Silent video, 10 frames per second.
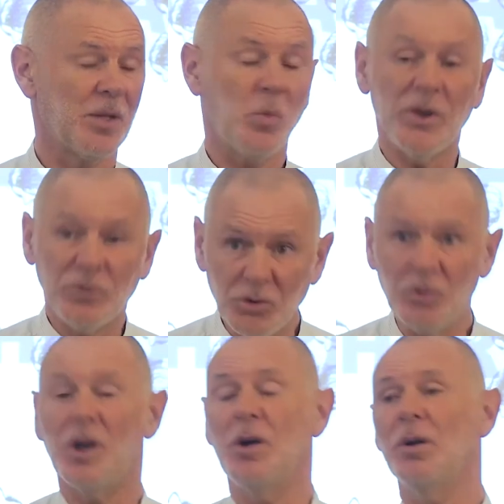We do
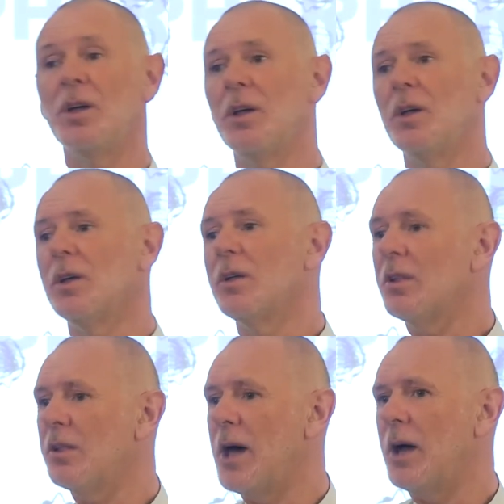know
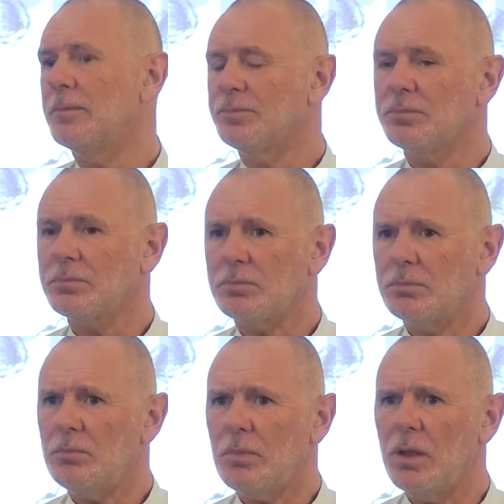that
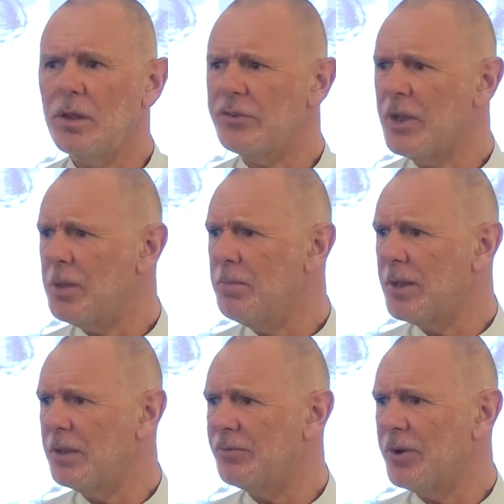the second
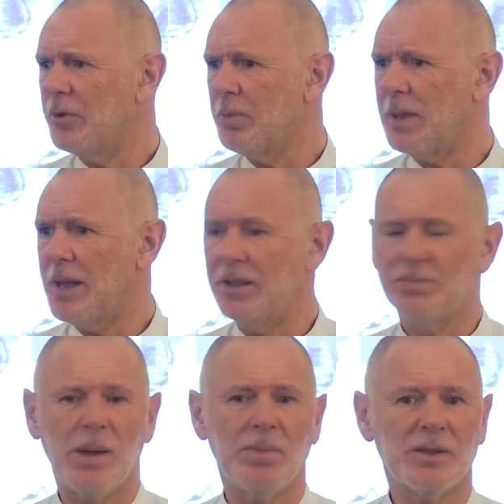biggest fear on the planet is
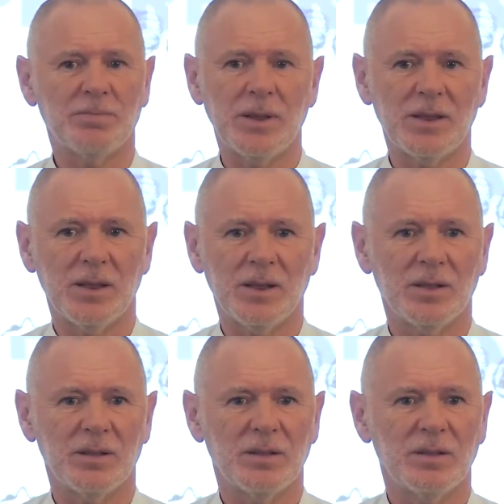public speaking.
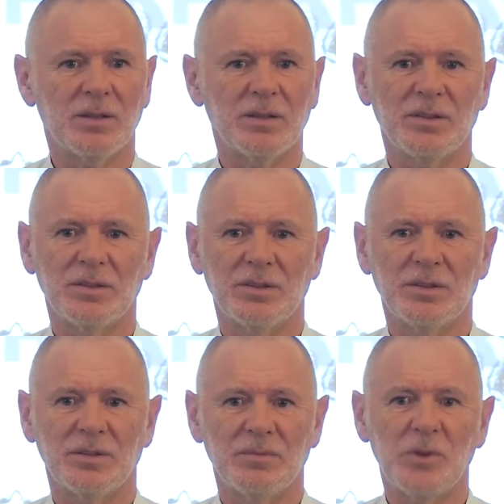
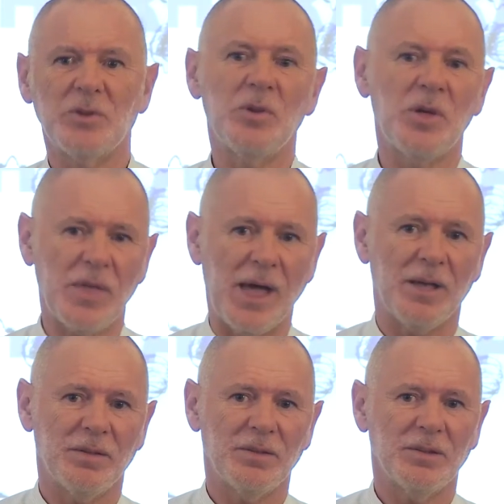We do know that.
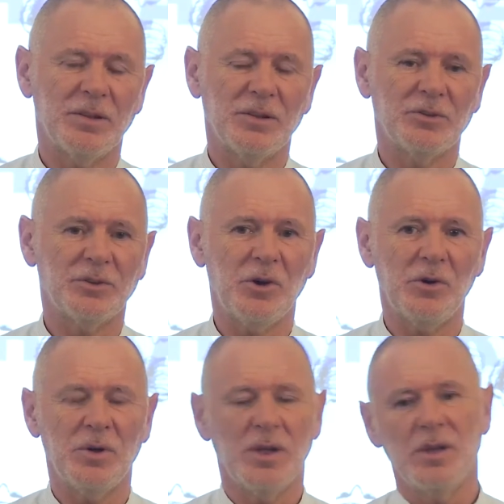
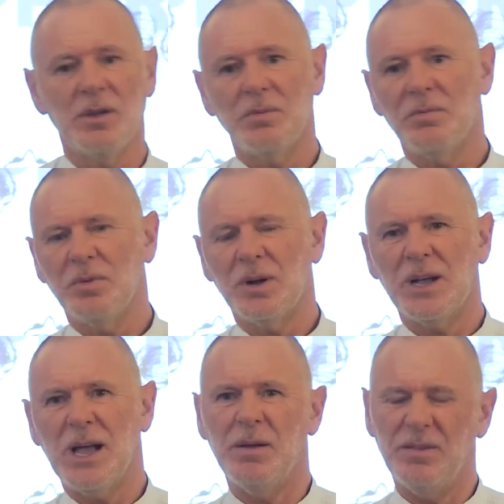So
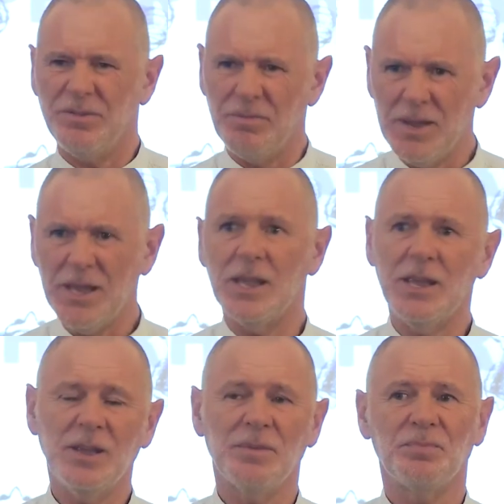for
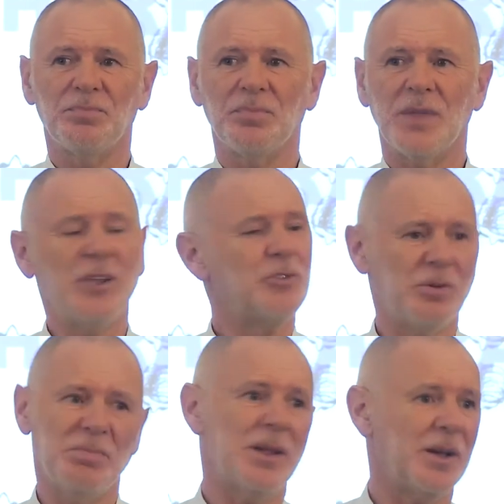me, it
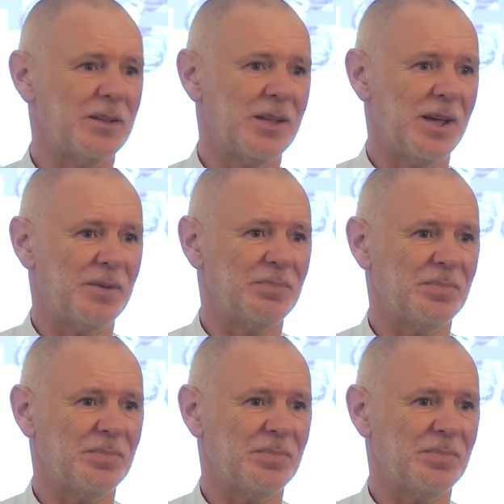shouldn't be like that,